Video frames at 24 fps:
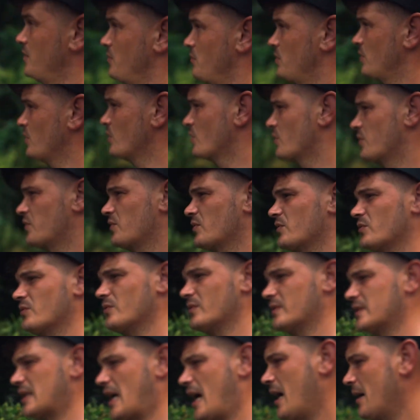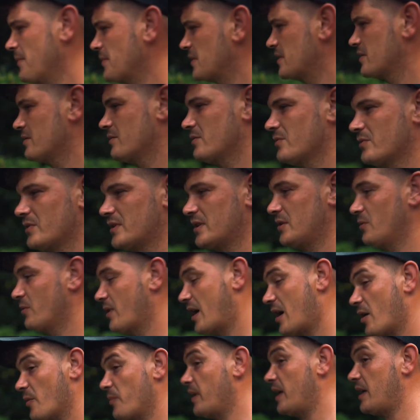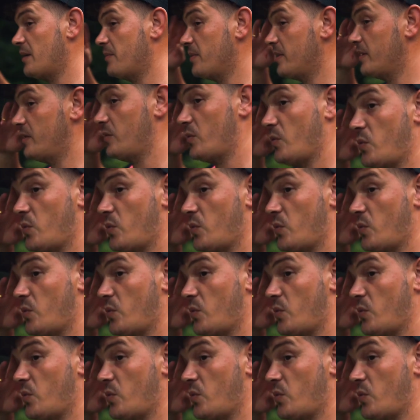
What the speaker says: Beautiful. Absolutely. Wow, baby.